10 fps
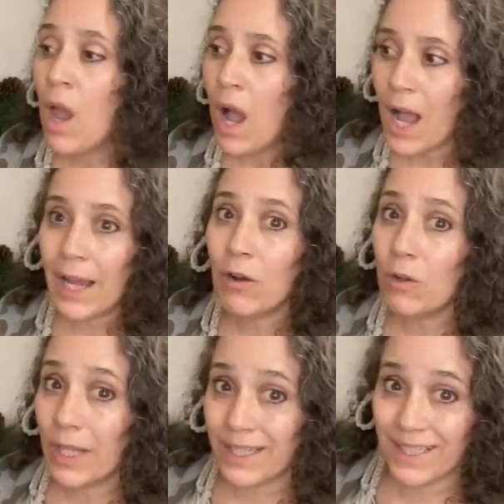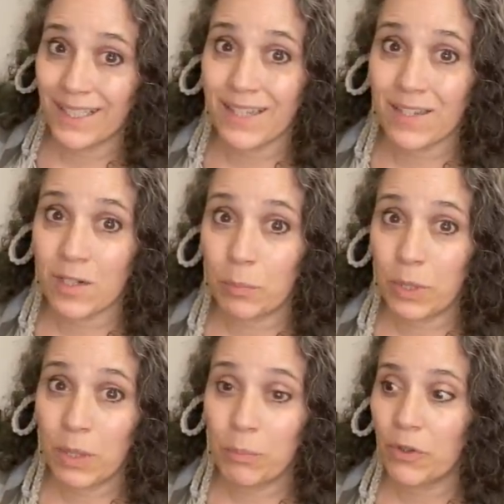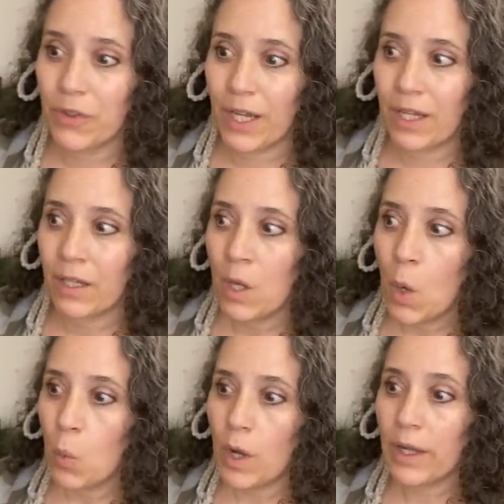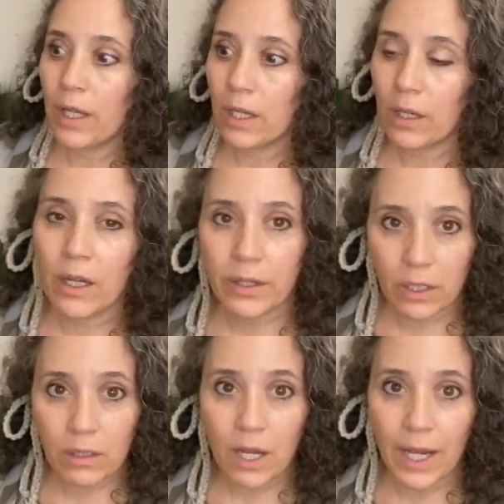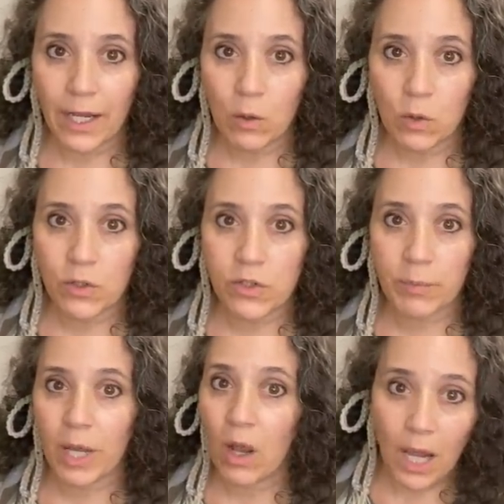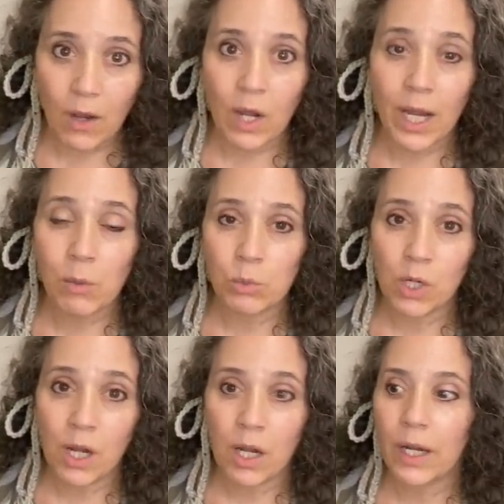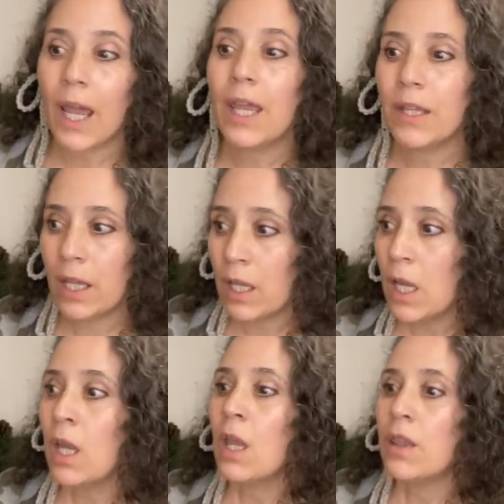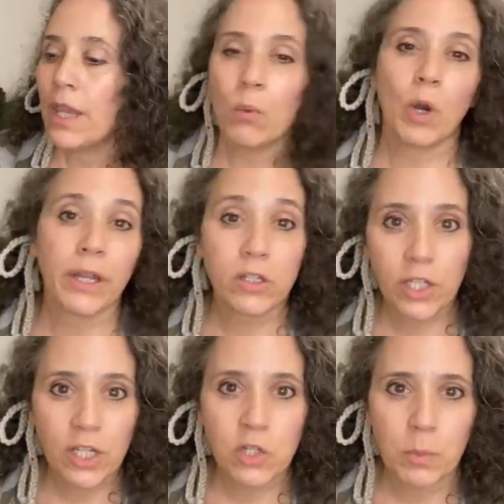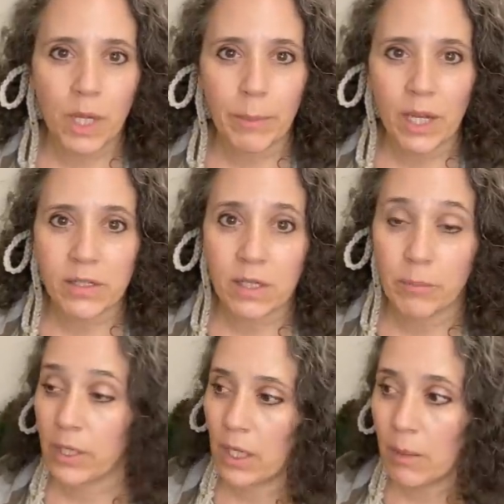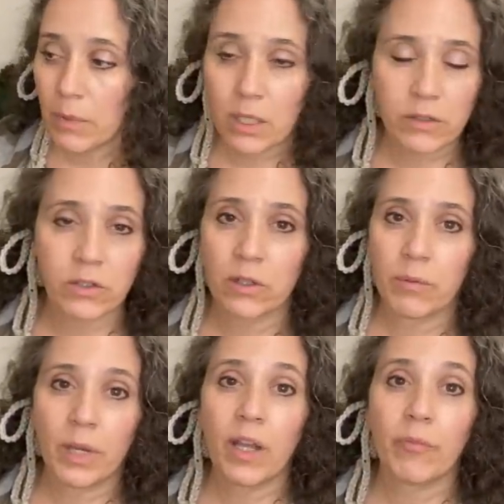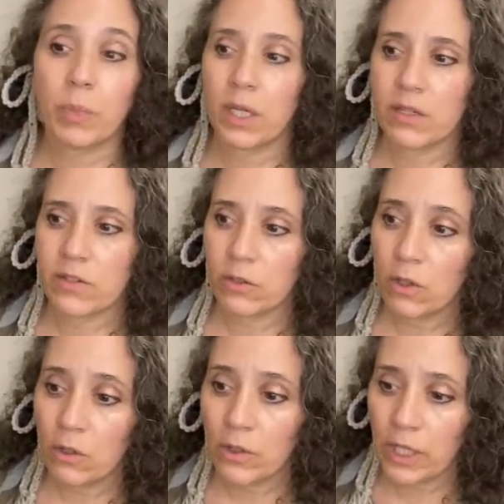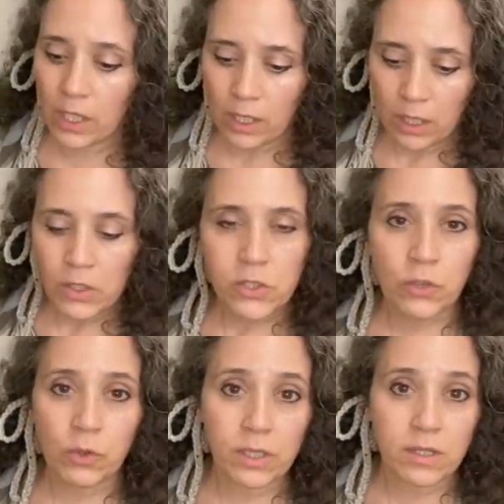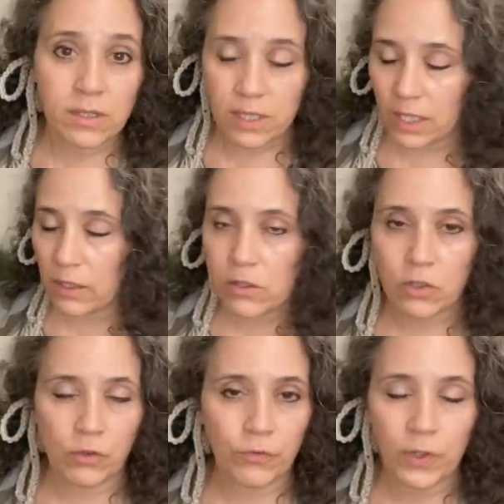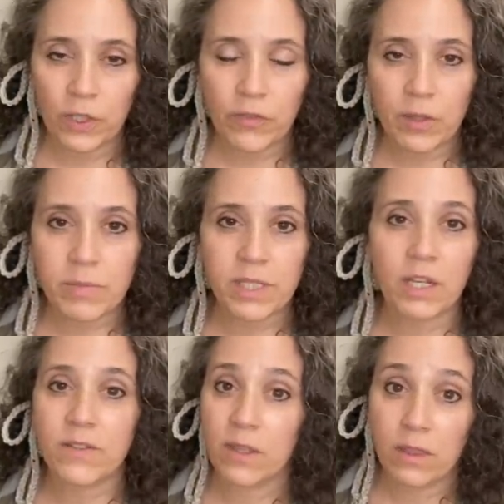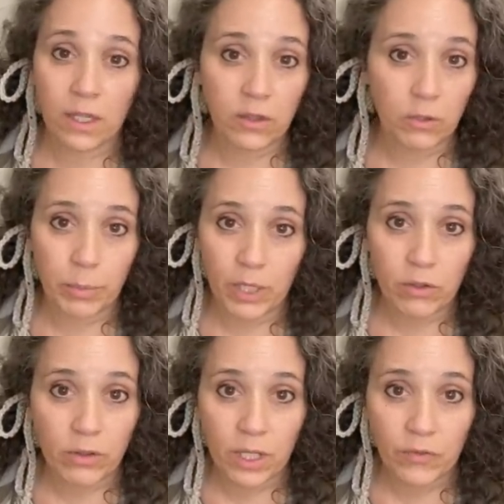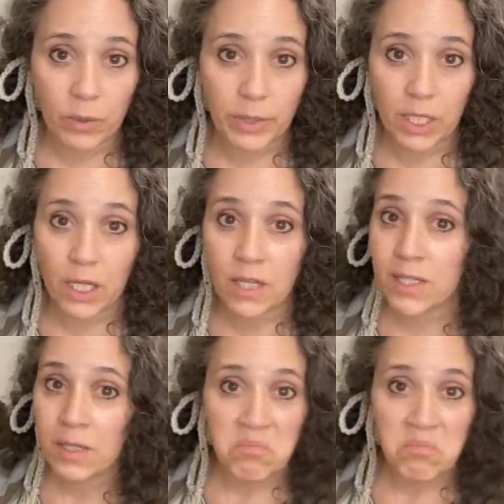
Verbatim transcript: I don't like to listen to people that want to get on their high horse about how I'm wrong, and then they want to teach me about something. I'm going to turn them off because they're already too conceited, too full of themselves, and think they're better than everybody else.